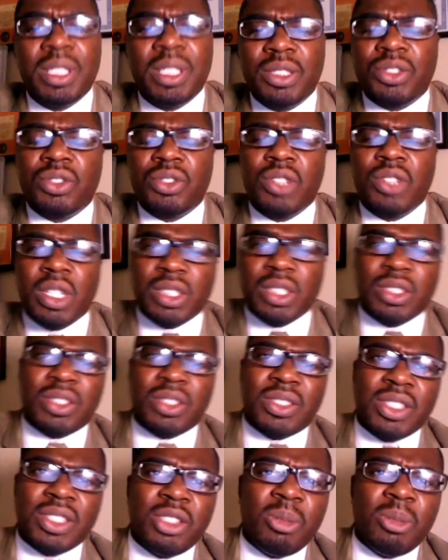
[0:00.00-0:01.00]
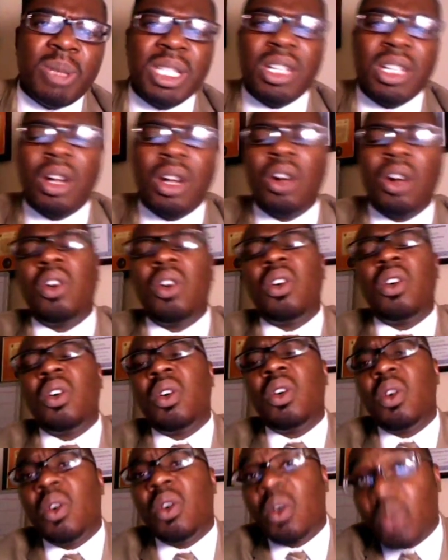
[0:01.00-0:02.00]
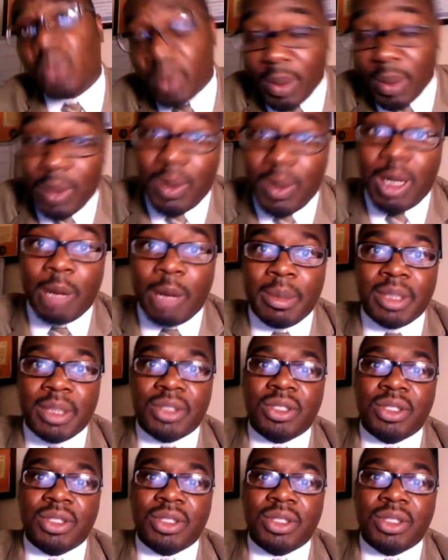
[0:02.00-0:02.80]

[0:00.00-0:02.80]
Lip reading: instructions and you meet all the requirements.